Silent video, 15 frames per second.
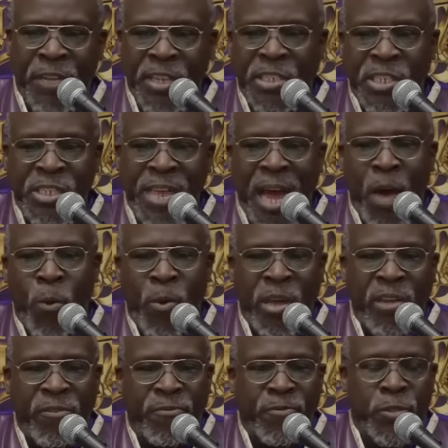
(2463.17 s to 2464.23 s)
This is how
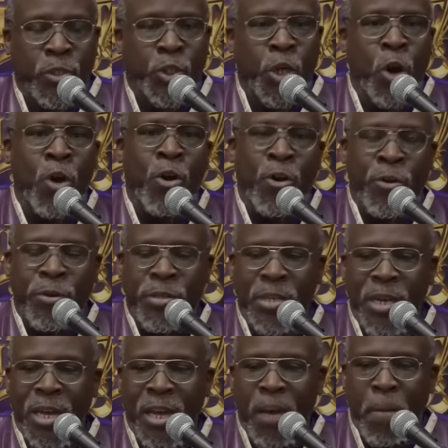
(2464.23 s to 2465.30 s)
we've
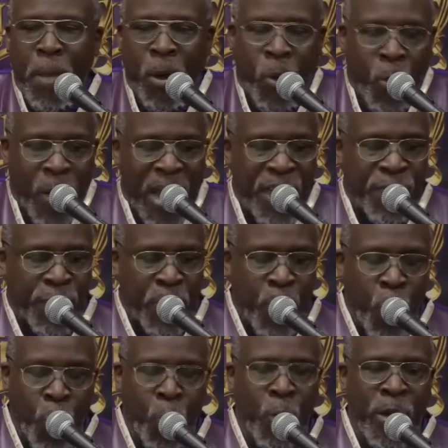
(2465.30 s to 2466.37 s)
turned away
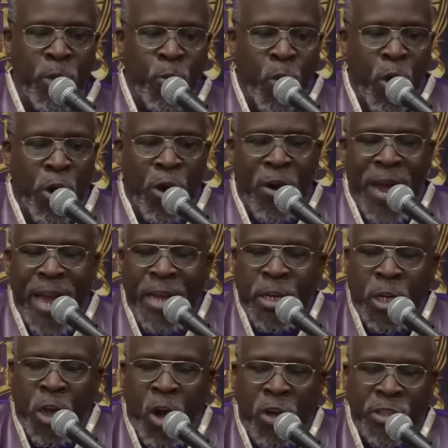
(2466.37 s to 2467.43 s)
from who we were
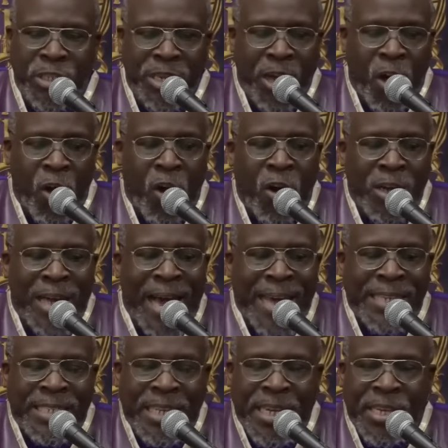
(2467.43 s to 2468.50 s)
and lost all
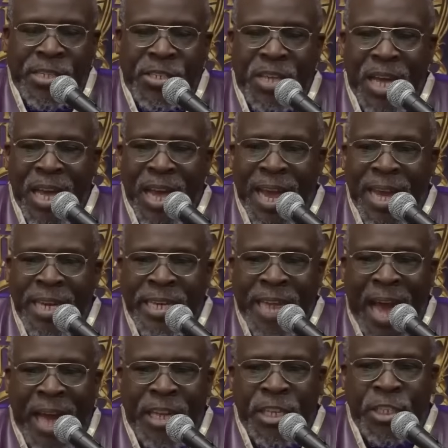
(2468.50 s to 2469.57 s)
ideas
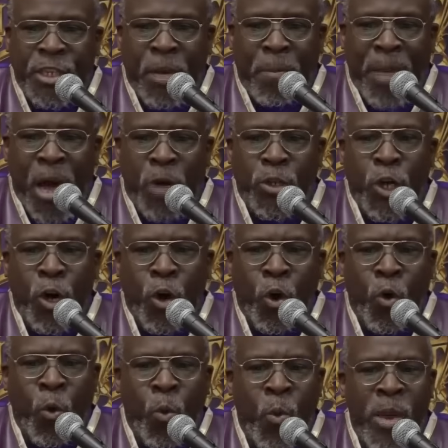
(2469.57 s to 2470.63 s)
and knowledge about
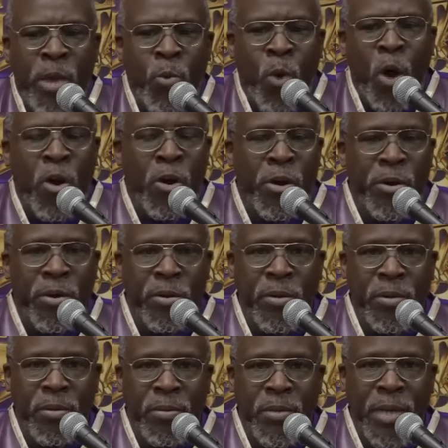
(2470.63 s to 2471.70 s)
who we were
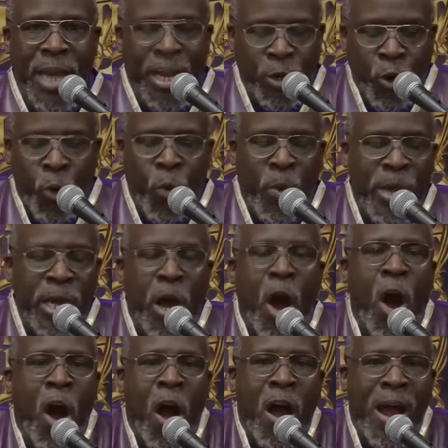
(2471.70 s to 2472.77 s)
and who we
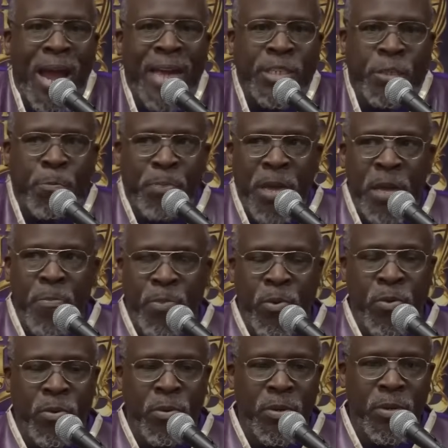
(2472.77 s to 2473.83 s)
are as a
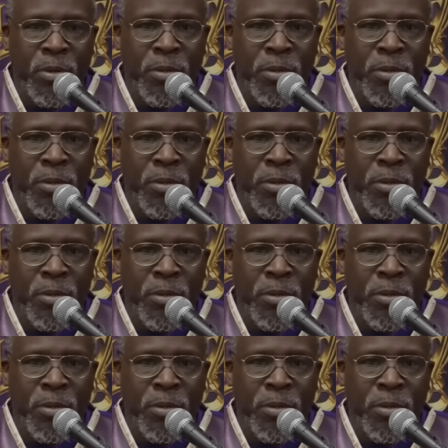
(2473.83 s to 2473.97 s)
people.